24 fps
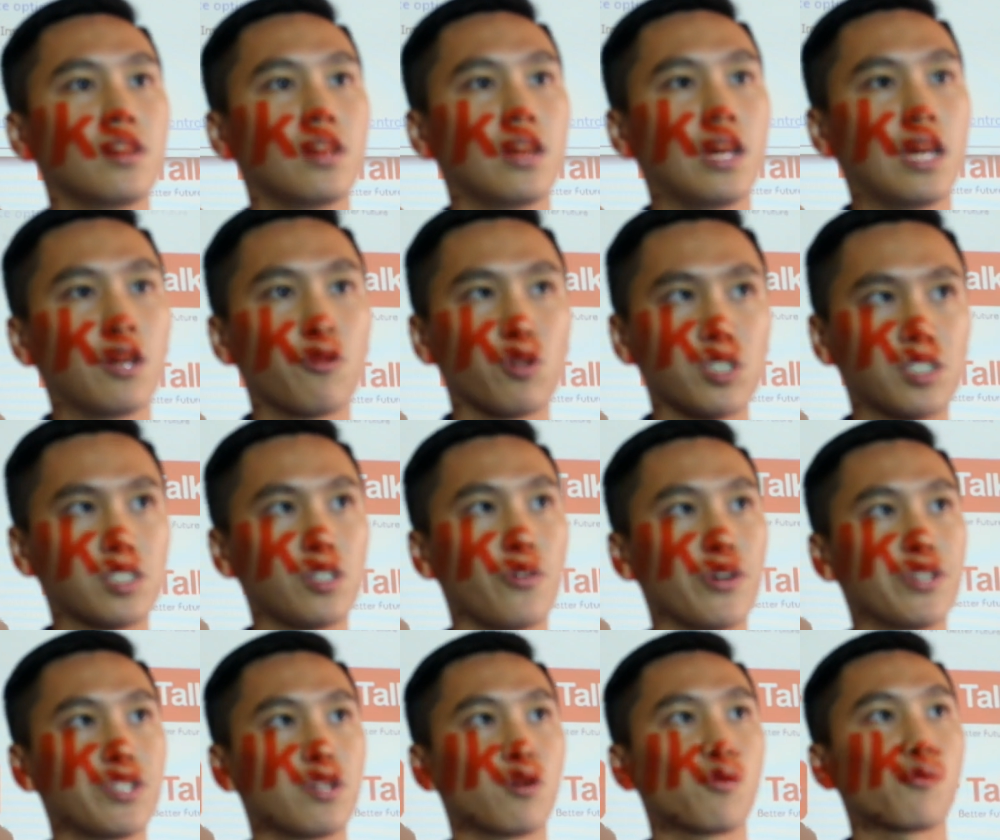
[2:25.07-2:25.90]
It was
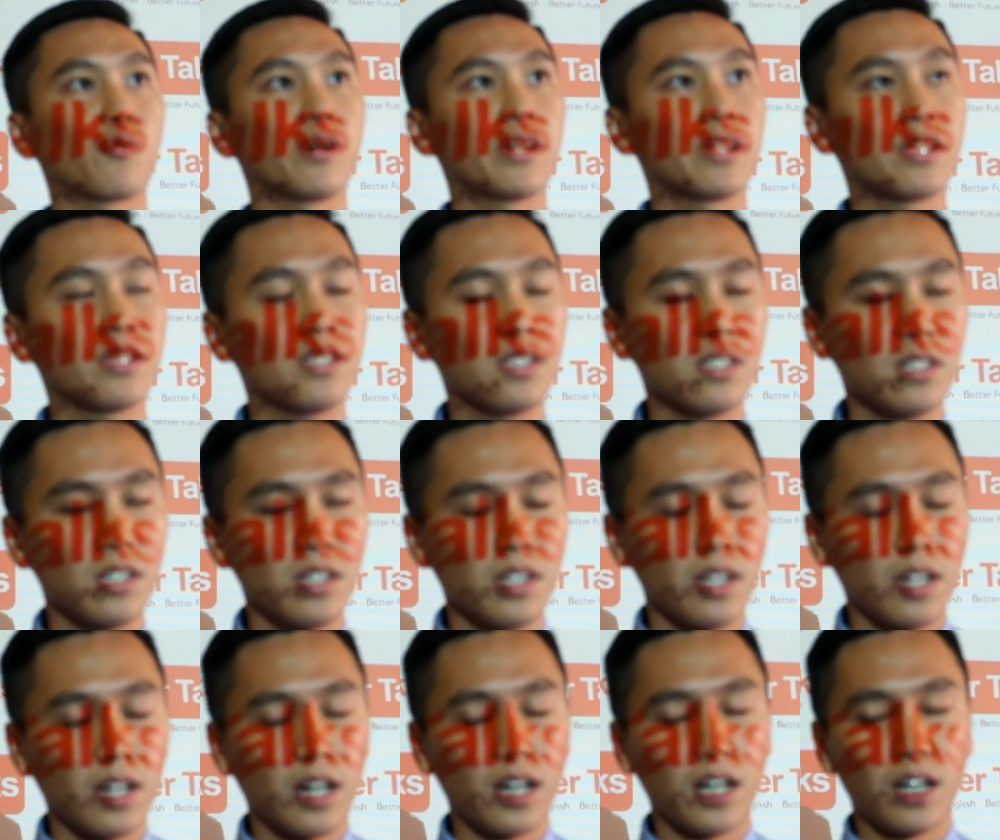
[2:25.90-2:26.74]
going nowhere.
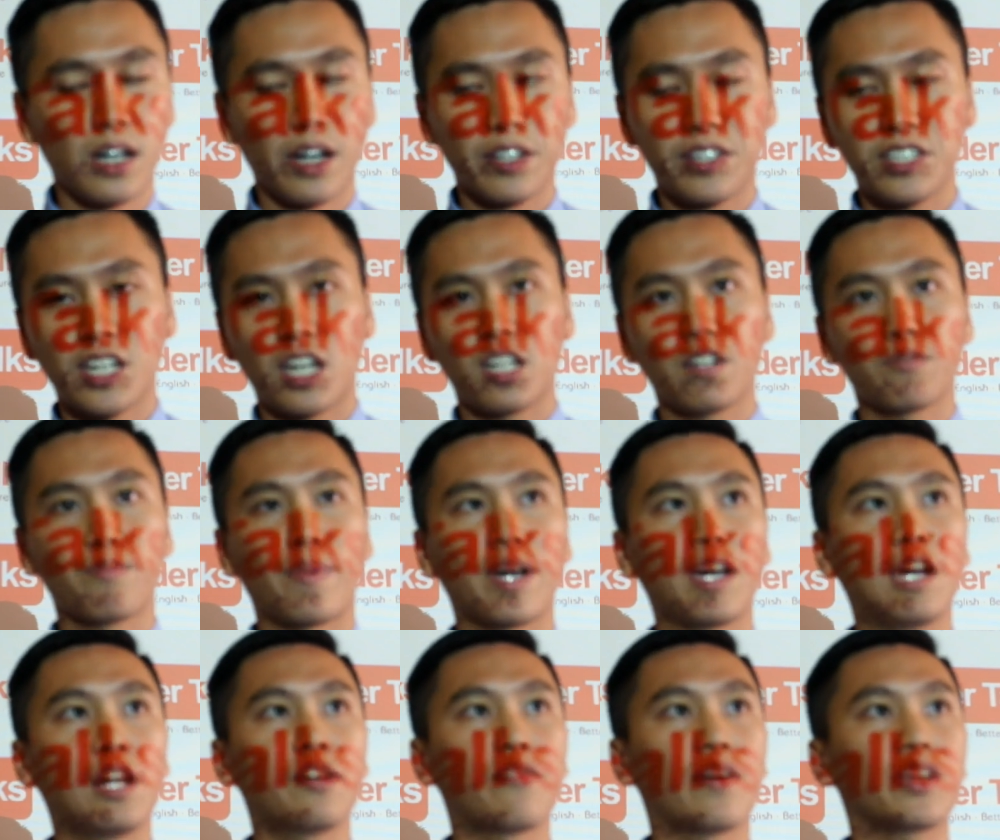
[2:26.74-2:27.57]
At the end of
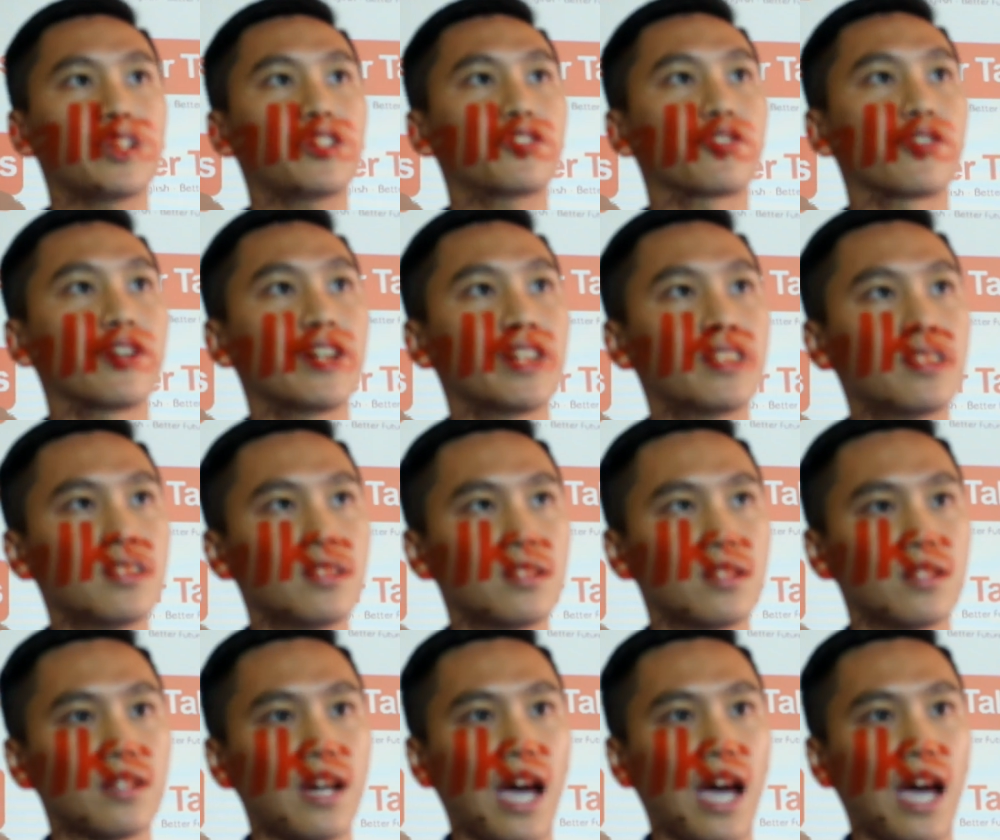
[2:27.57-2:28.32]
my 11th grade,